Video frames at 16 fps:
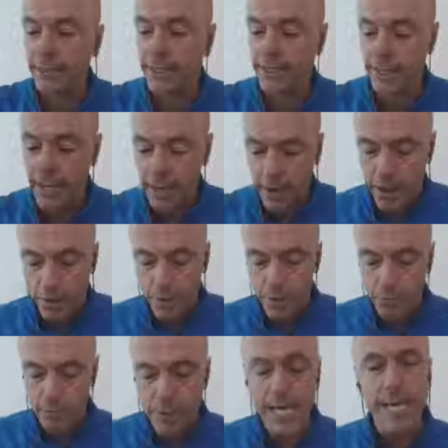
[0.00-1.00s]
And
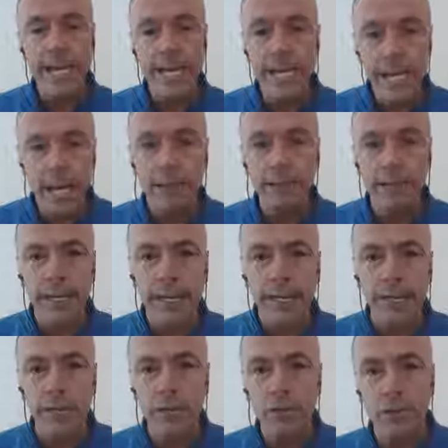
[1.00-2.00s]
being a young
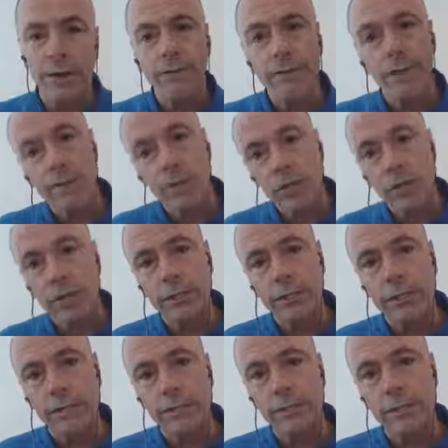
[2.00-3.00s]
dentist or even a mature
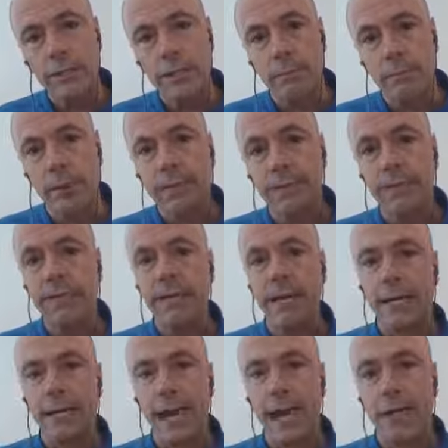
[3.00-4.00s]
dentist and embracing
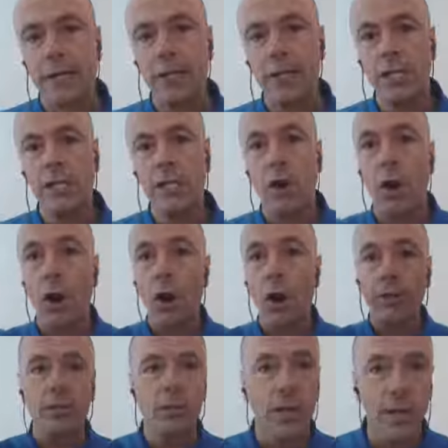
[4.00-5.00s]
technology and all
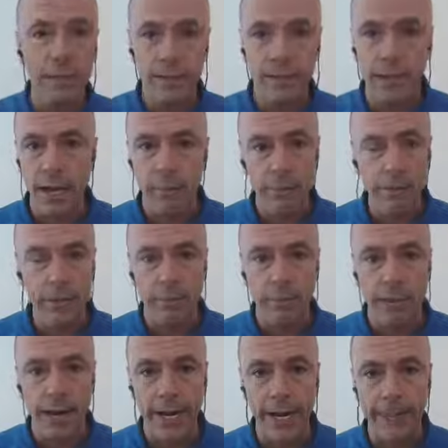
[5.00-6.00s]
these thoughts that come into your
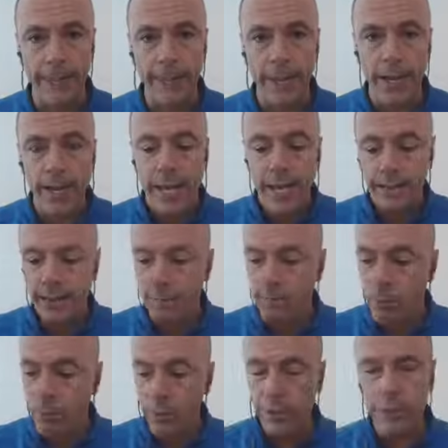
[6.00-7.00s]
brain, it's
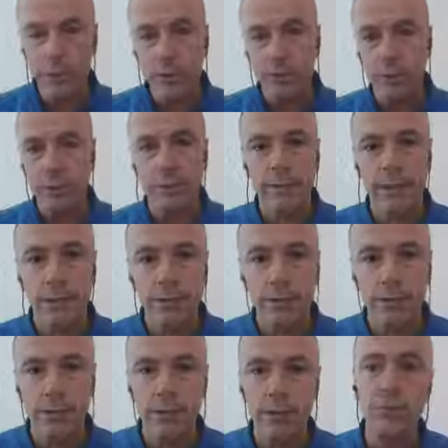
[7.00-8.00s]
important to sort this out so
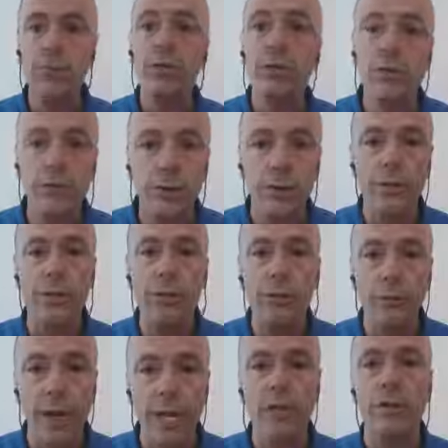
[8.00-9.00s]
that you enjoy the
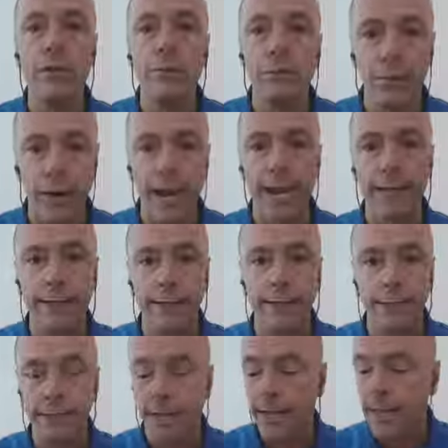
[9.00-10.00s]
way you
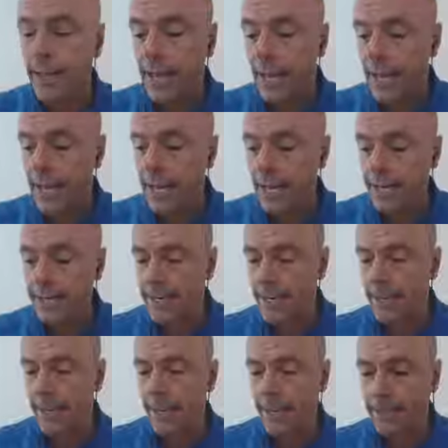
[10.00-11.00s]
practice. And
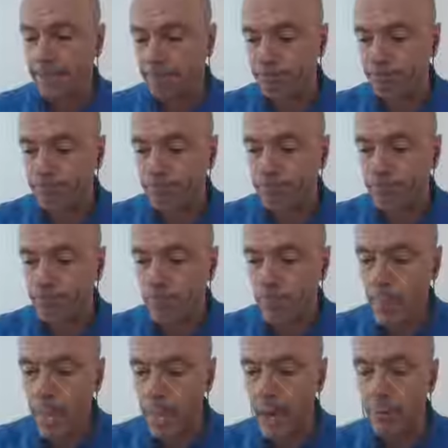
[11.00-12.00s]

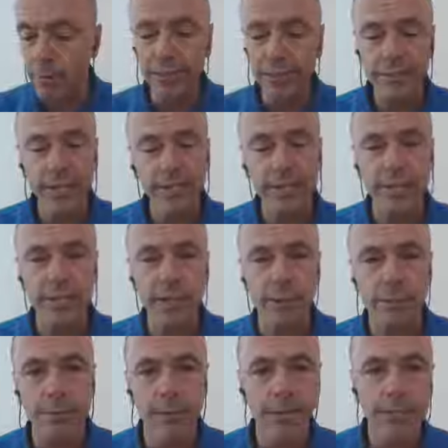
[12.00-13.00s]
I want to say just a couple
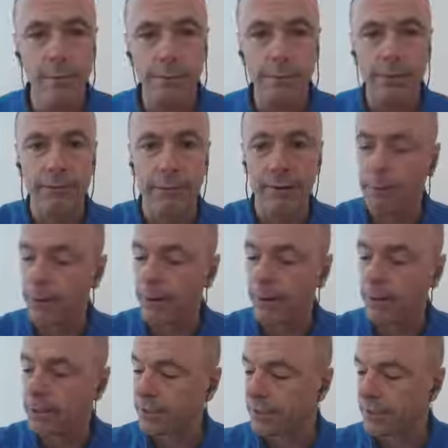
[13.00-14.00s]
things about my friend
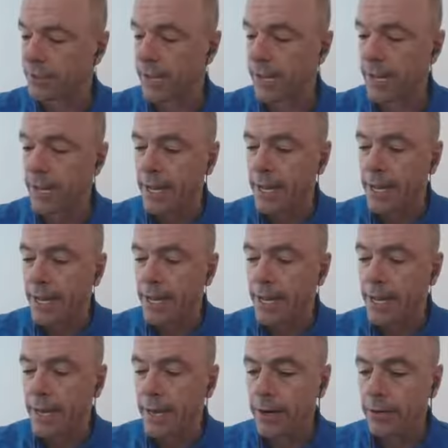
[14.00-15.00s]
Paresh is that,
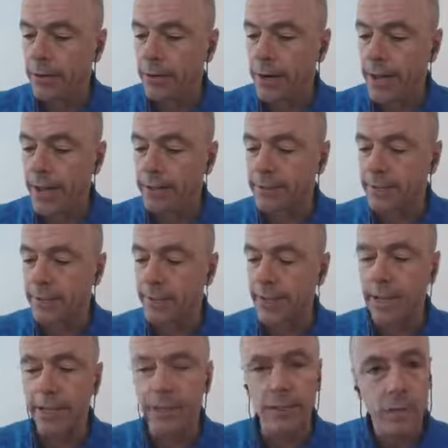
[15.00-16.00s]
as
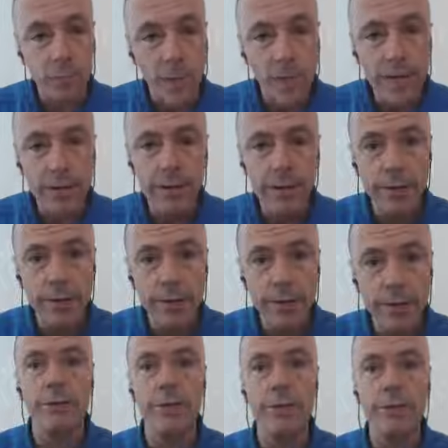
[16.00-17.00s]
a speaker and
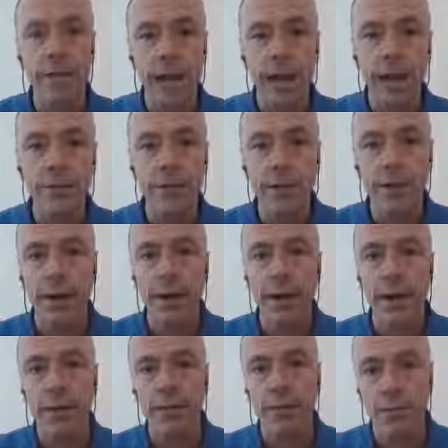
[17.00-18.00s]
somebody who's out there
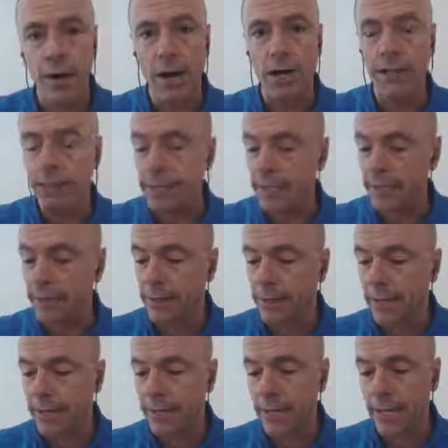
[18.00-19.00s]
as a thought leader
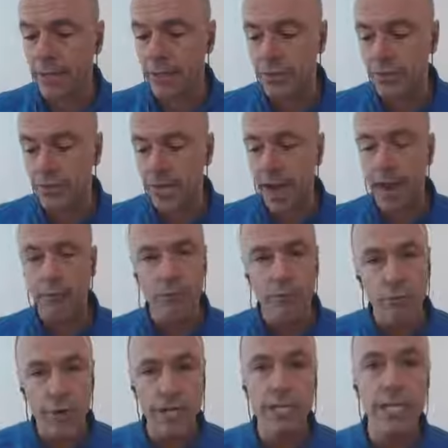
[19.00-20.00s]
in dentistry, I
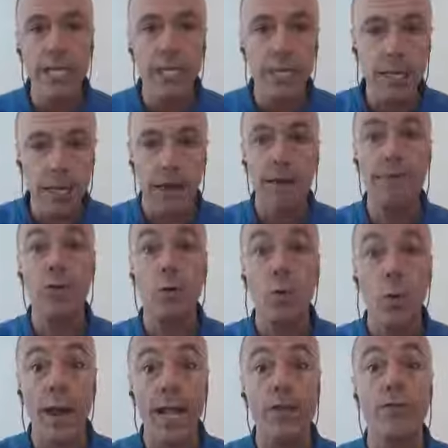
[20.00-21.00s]
really love the
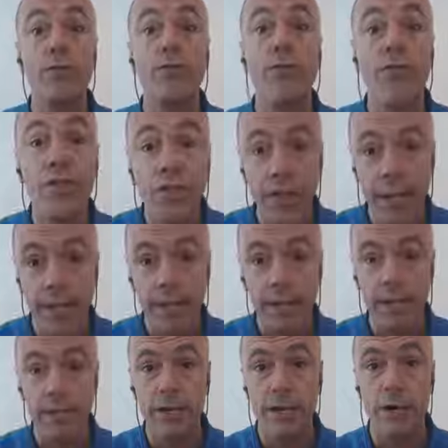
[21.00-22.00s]
way you
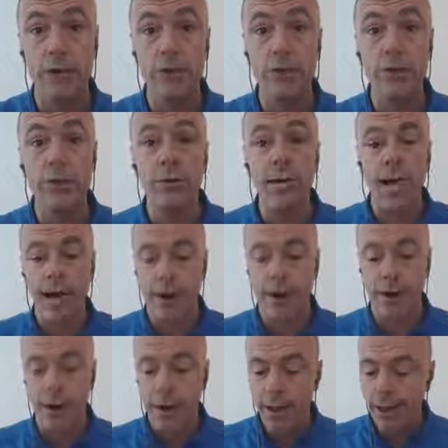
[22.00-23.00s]
think. You and I
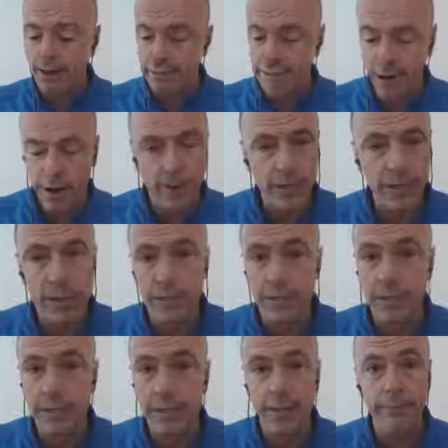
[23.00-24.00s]
are very much on the
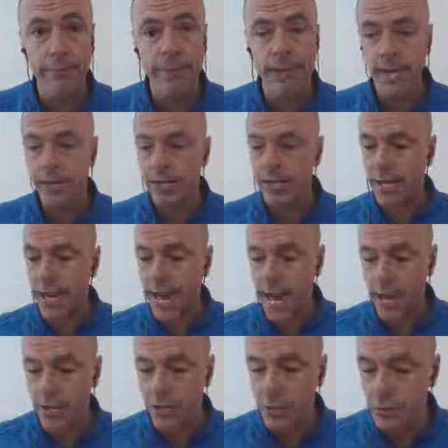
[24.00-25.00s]
same page that
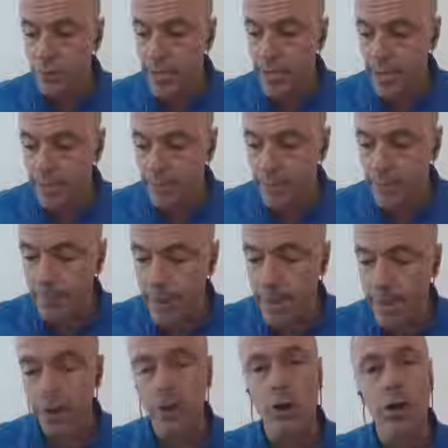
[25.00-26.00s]
as you get
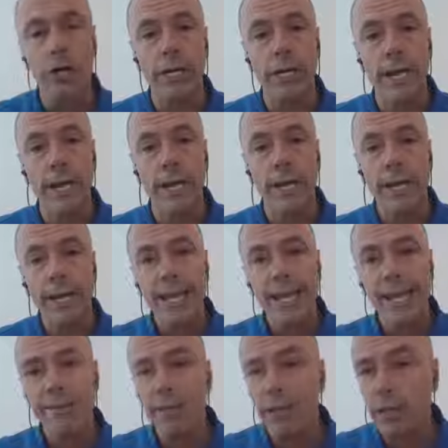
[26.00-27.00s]
better or get
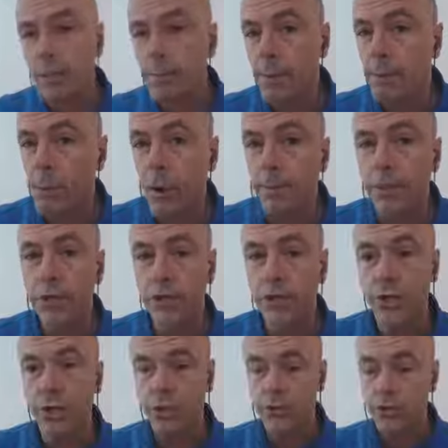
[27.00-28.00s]
even a little bit more
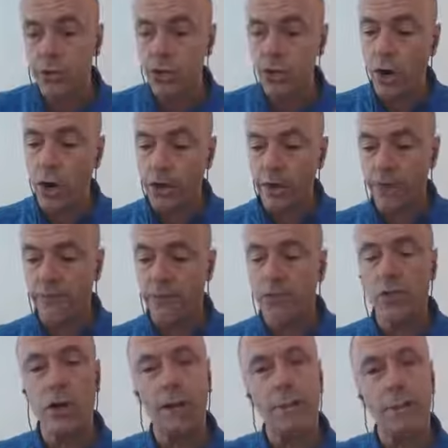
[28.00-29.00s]
mature, you have to
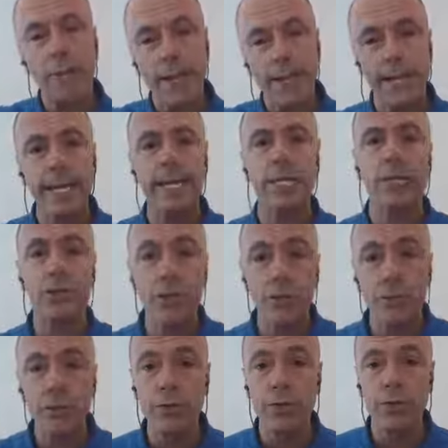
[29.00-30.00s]
start picking and
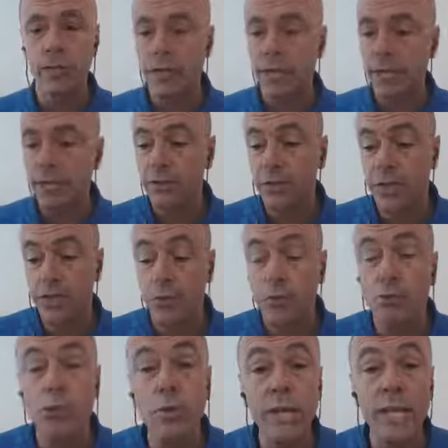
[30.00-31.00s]
choosing the things that you
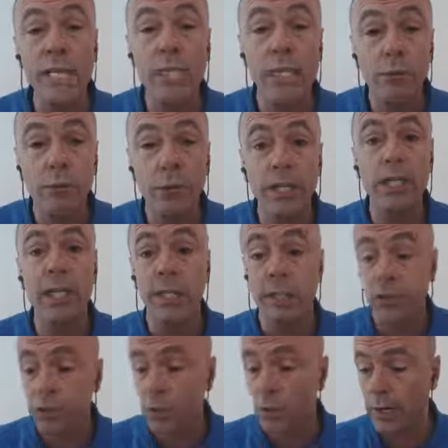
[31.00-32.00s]
really, really
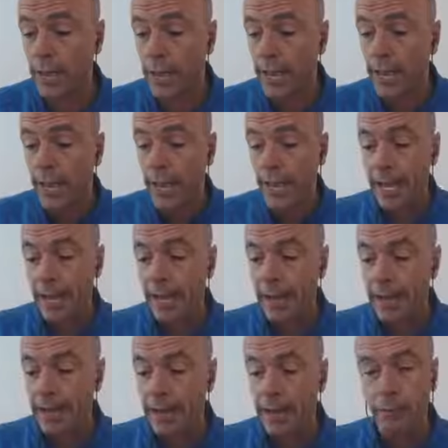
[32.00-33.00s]
enjoy.
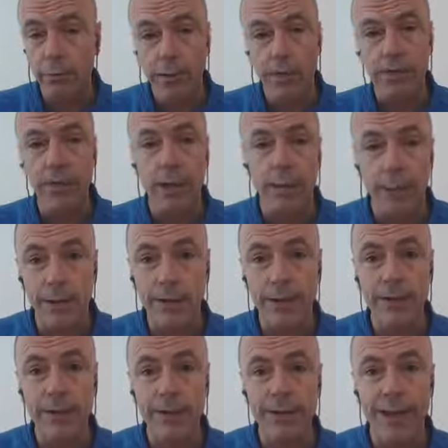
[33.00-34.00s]
And we're going to talk about your
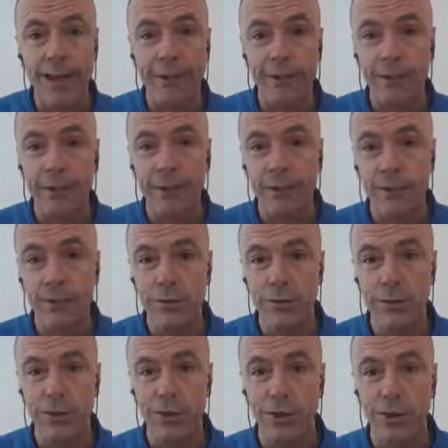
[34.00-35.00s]
journey that happened about 2
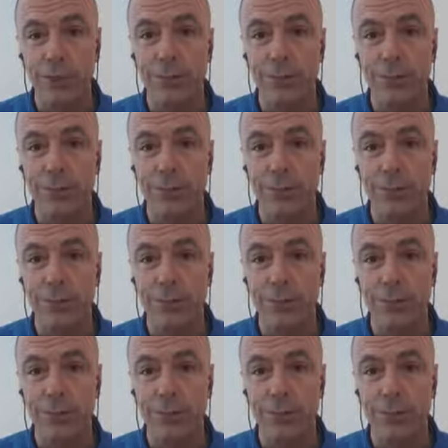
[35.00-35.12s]
years ago.